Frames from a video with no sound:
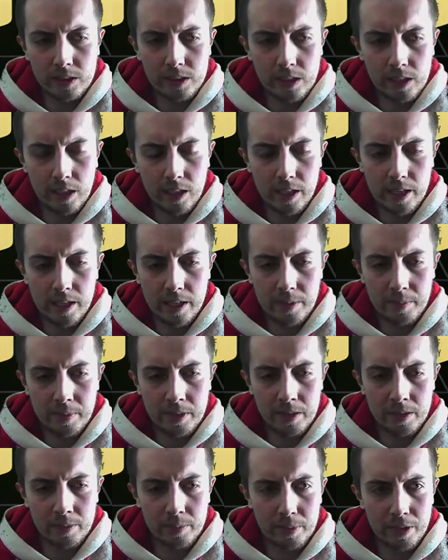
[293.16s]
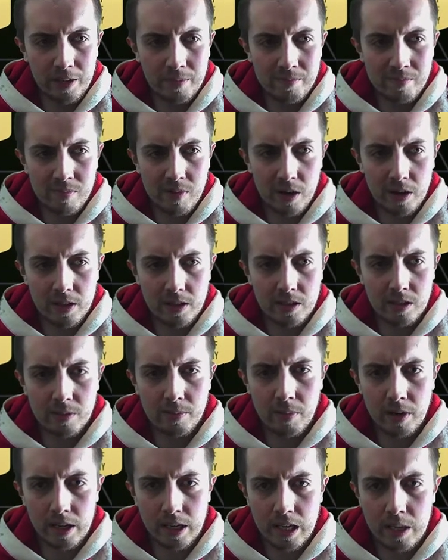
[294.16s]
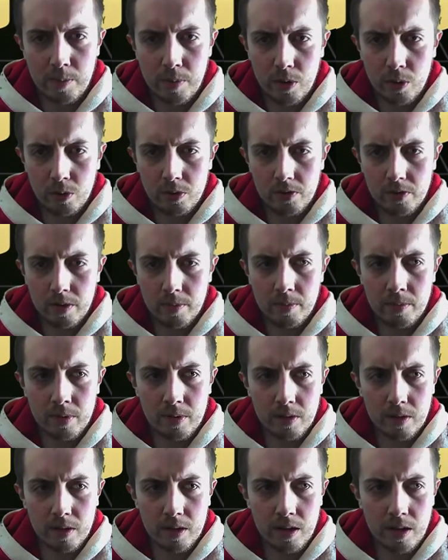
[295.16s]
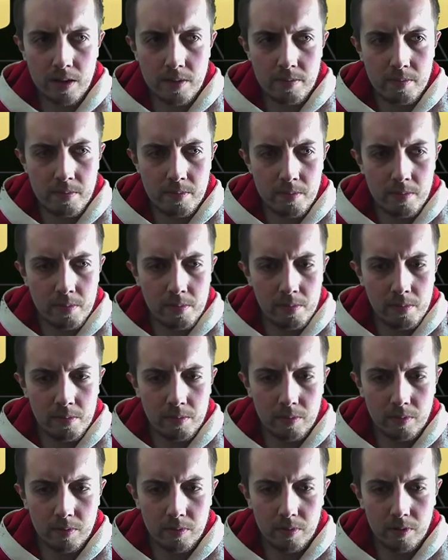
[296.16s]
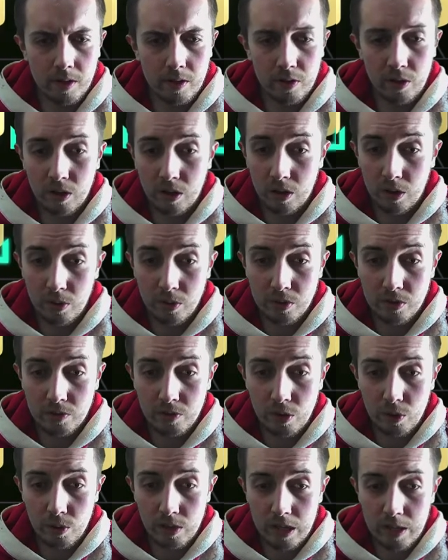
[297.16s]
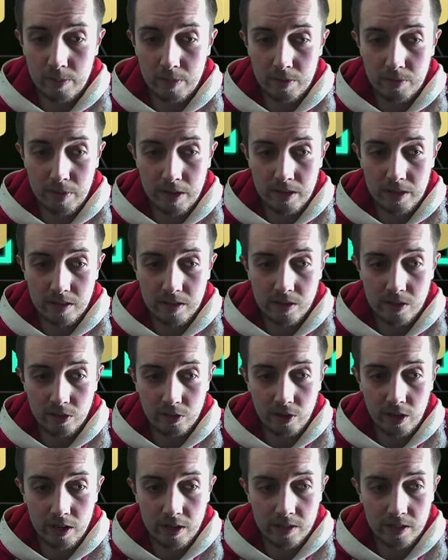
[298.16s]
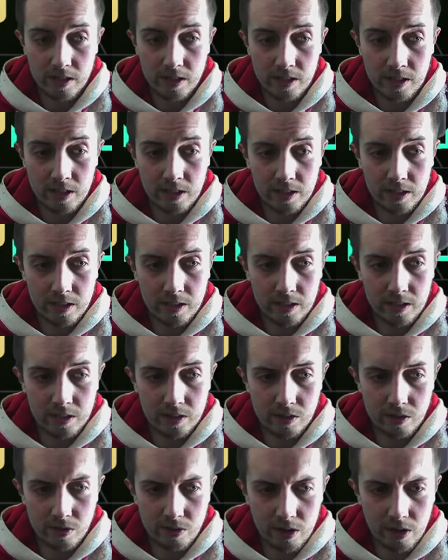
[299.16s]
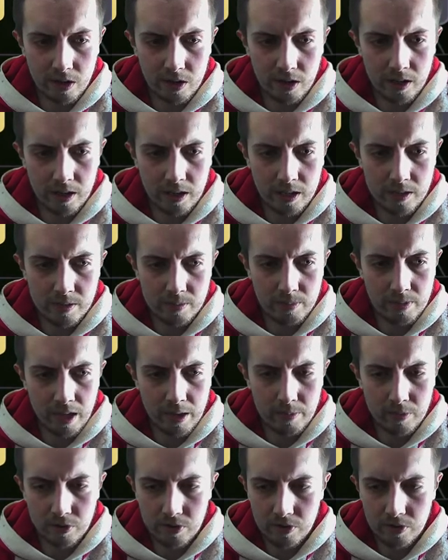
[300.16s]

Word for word: but I might keep hold of him. I've got loads of goalkeepers, man. This is crazy. Do kind of need some chemistry